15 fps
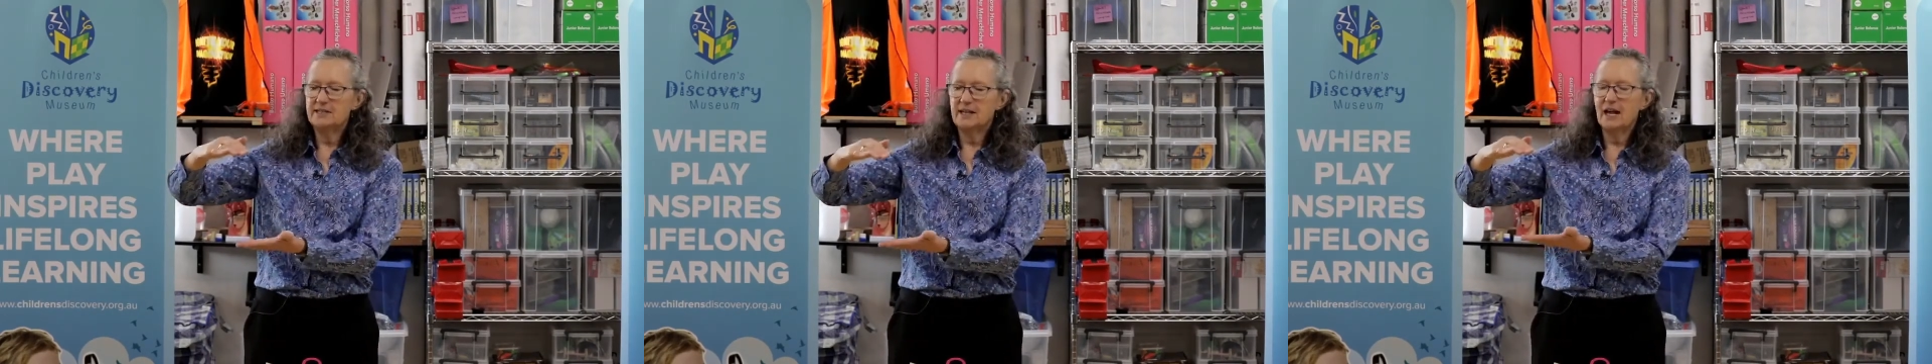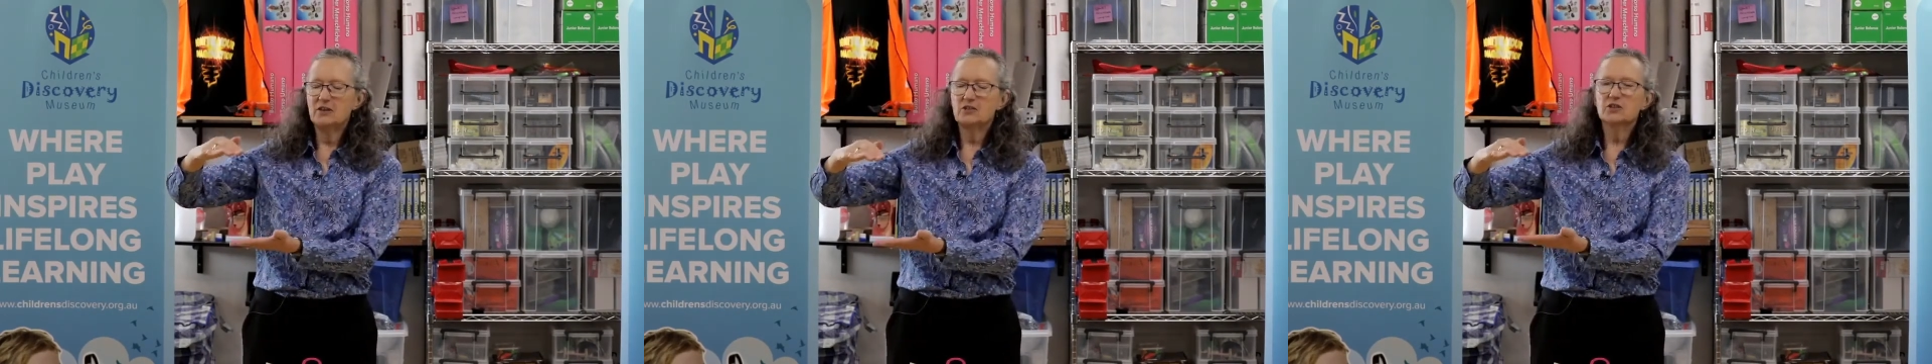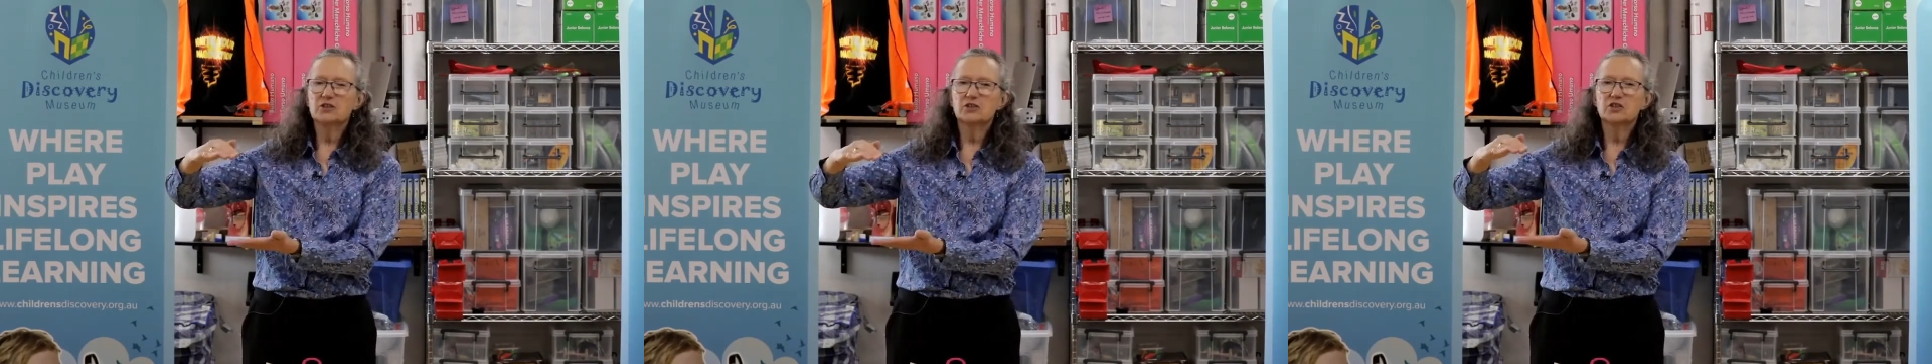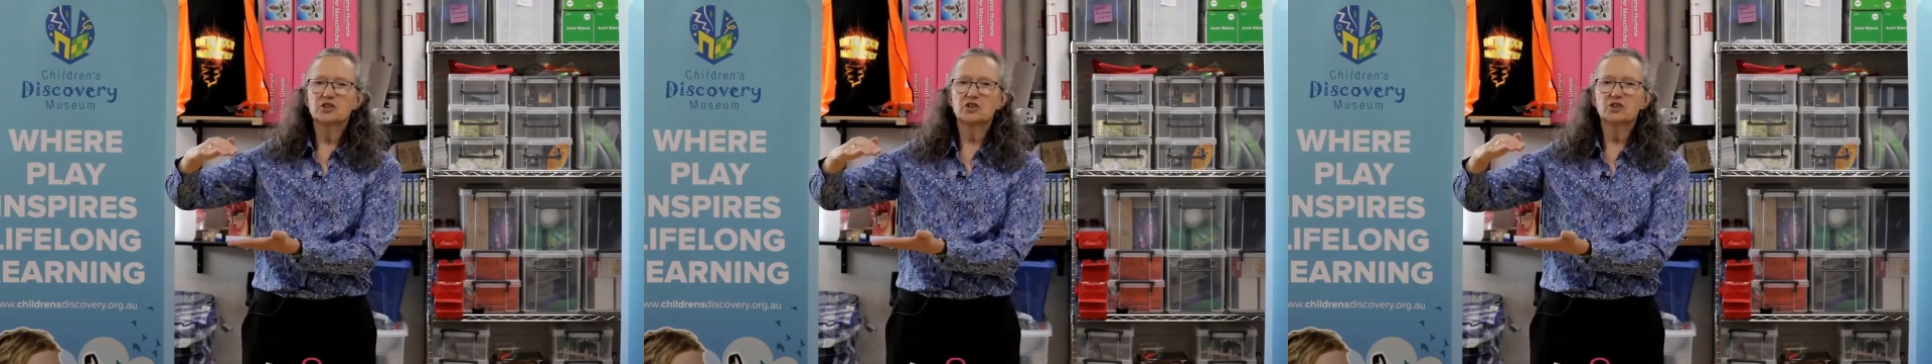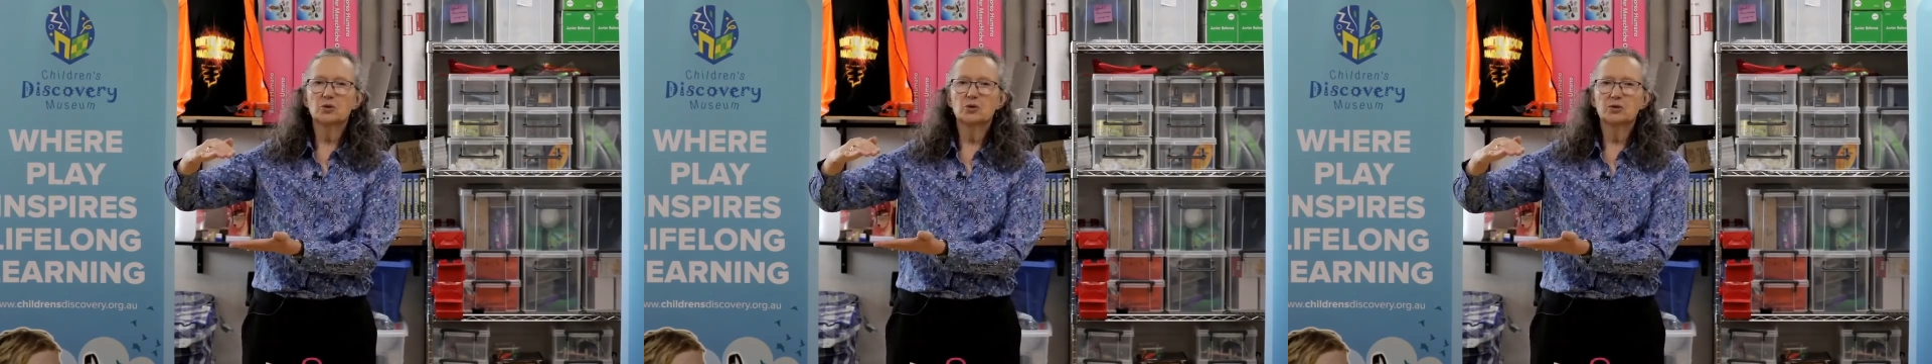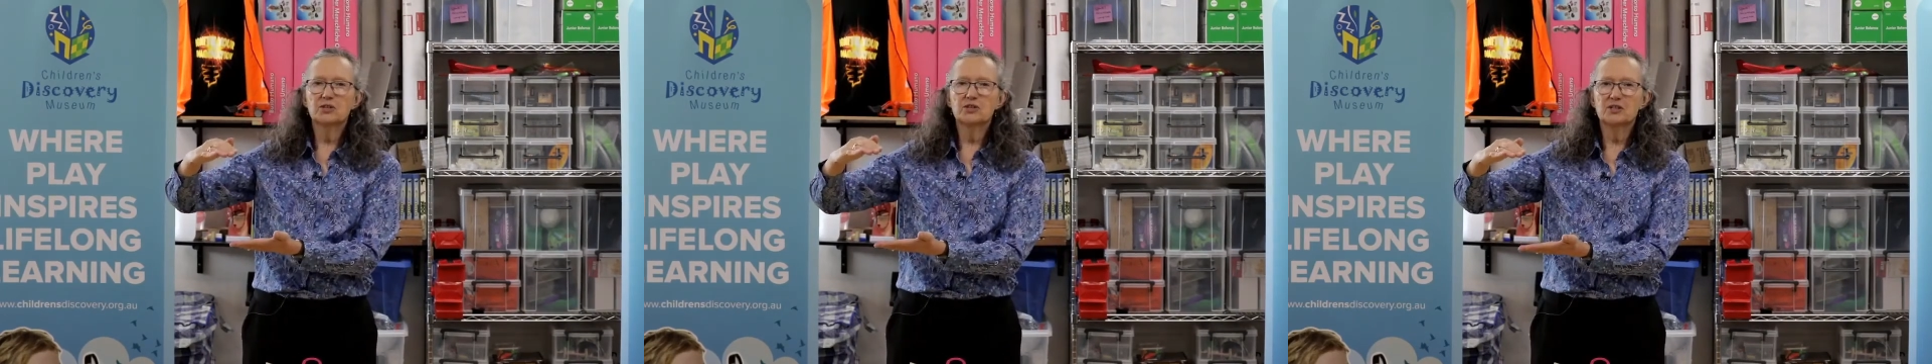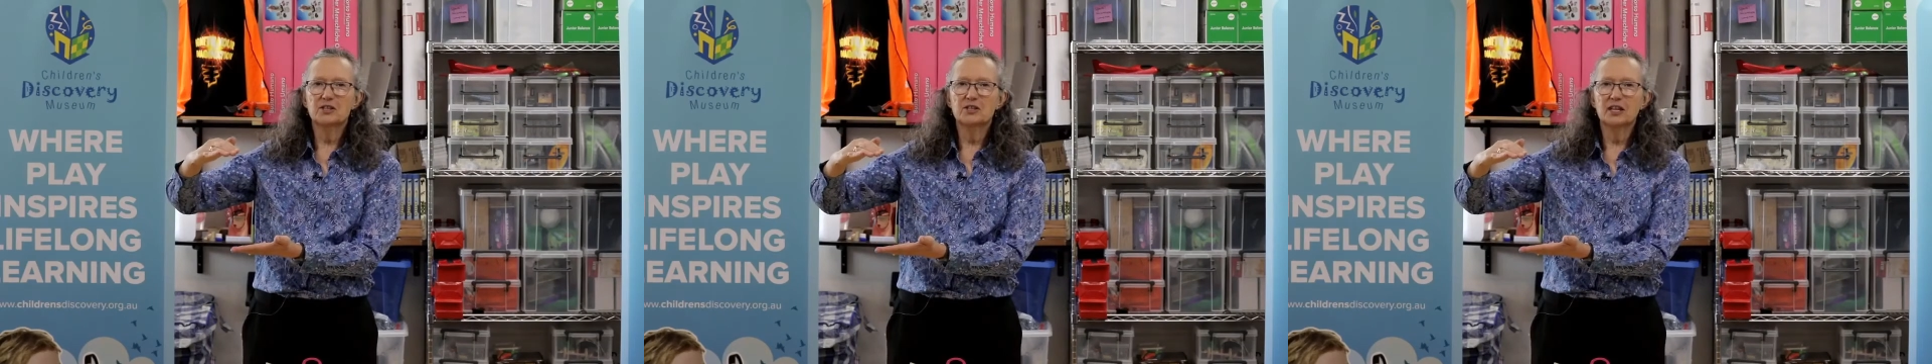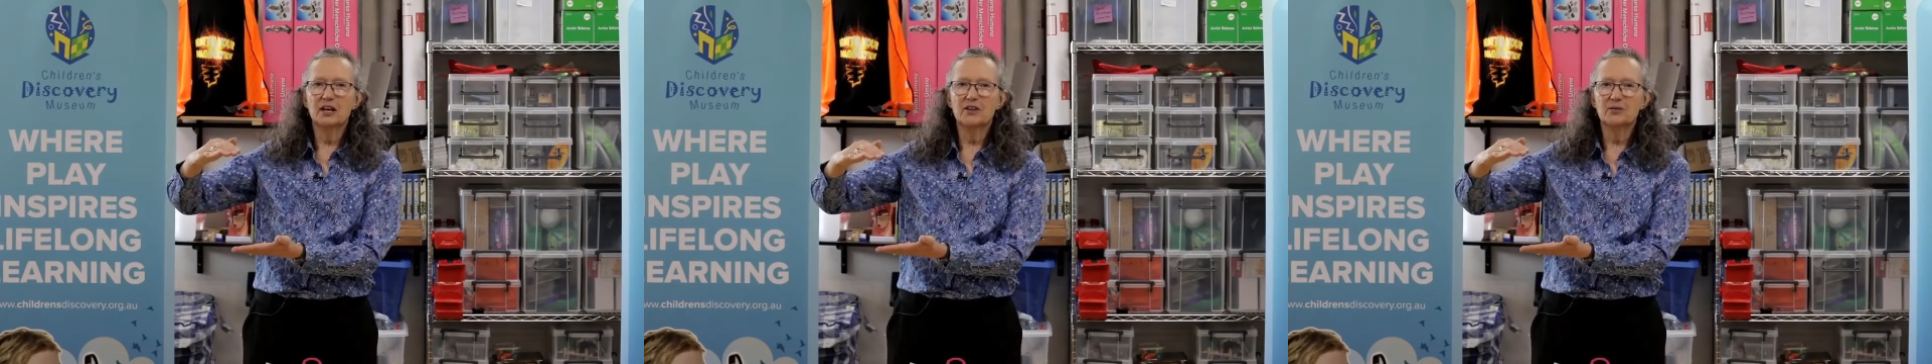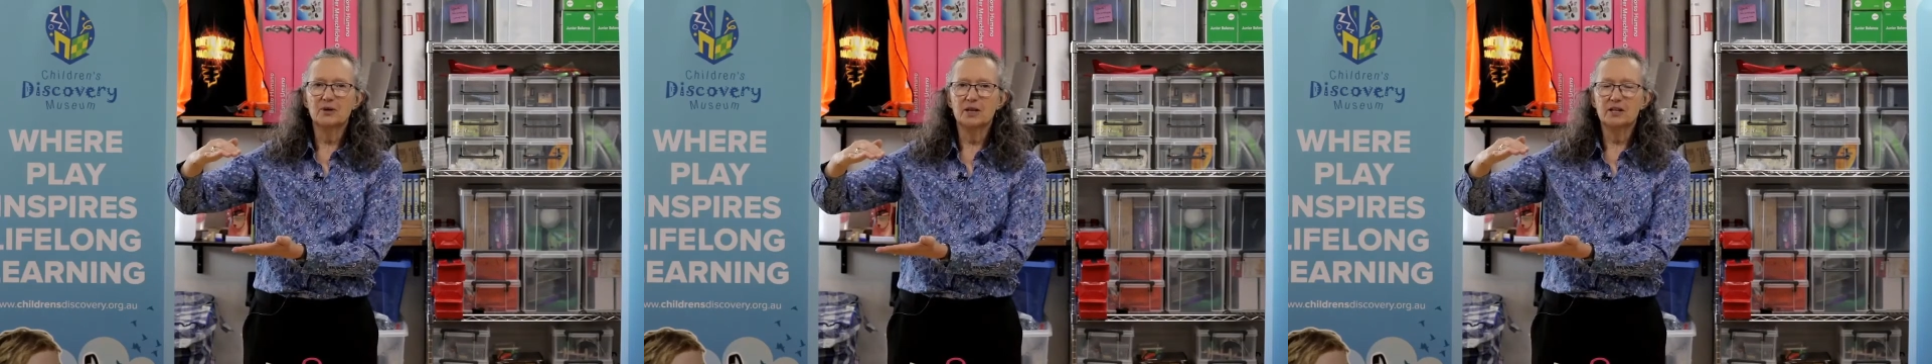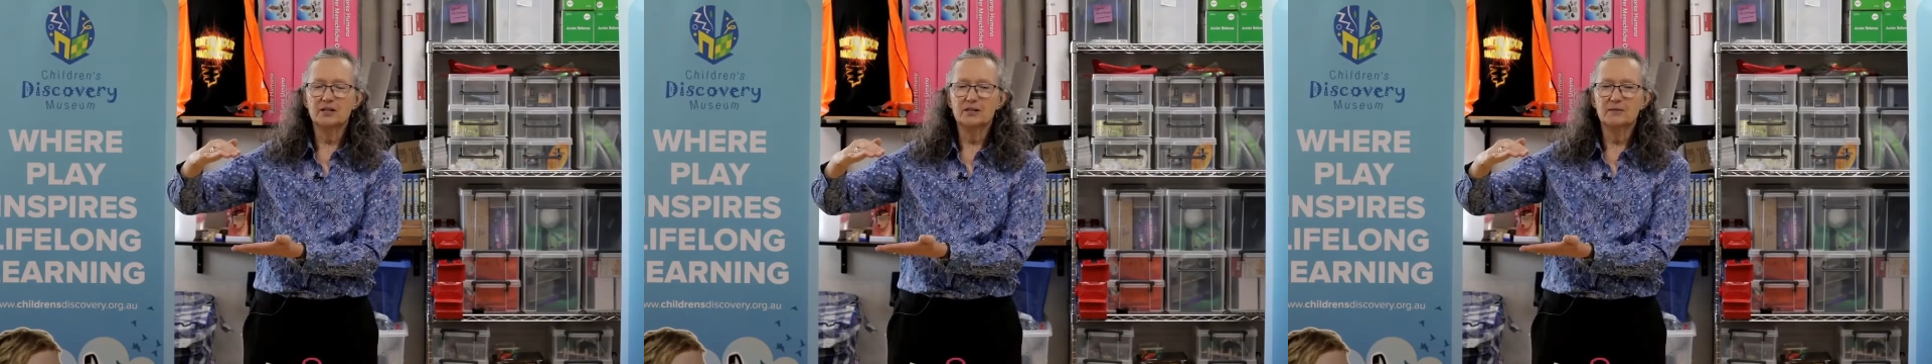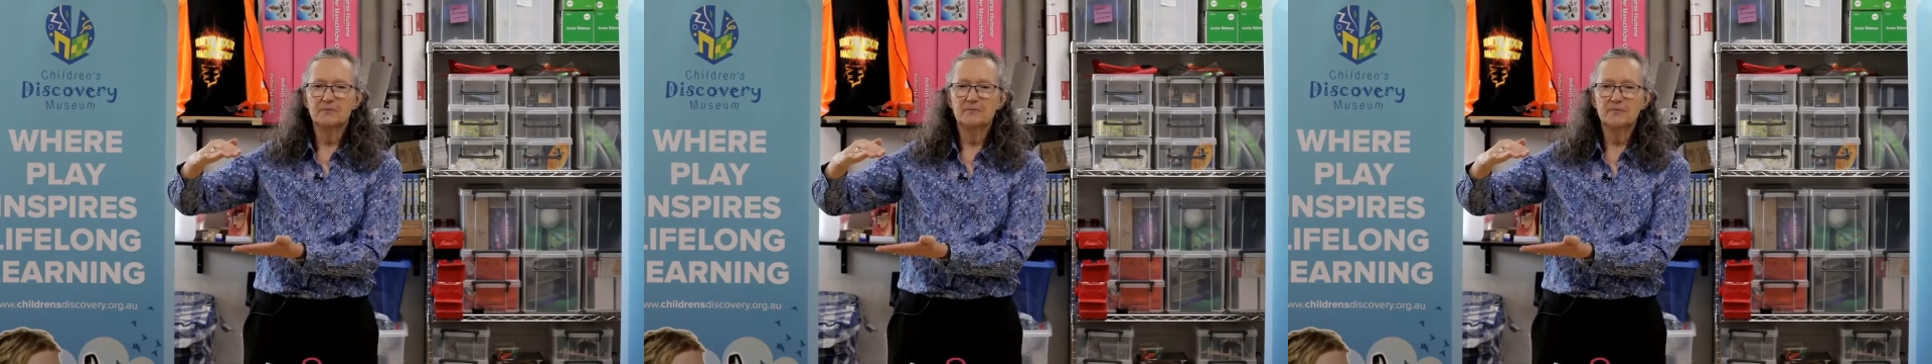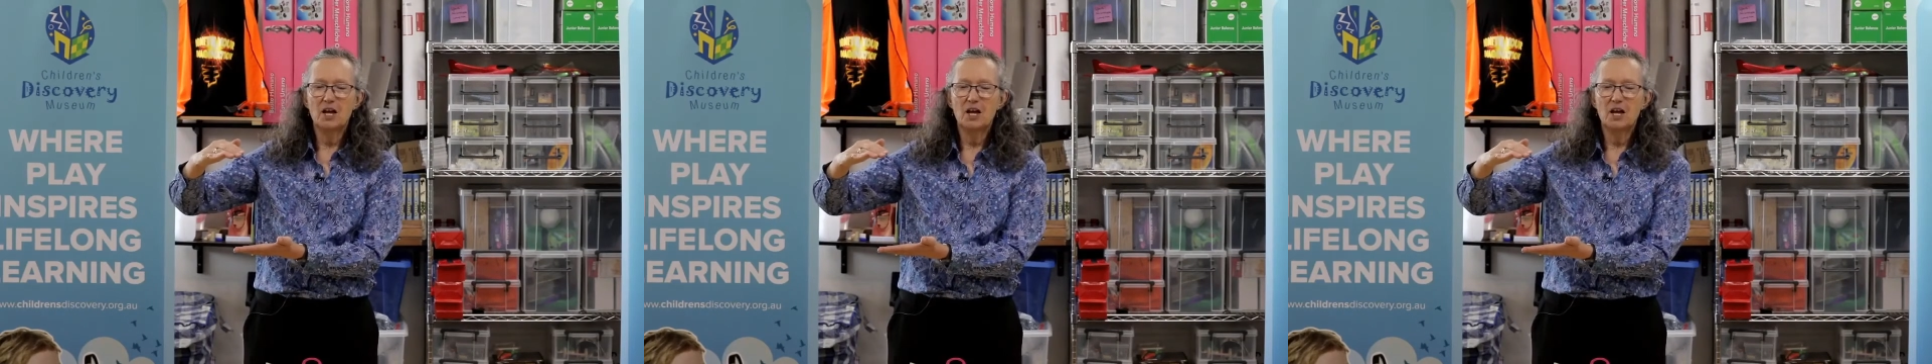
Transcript: down to the shortest at the other end.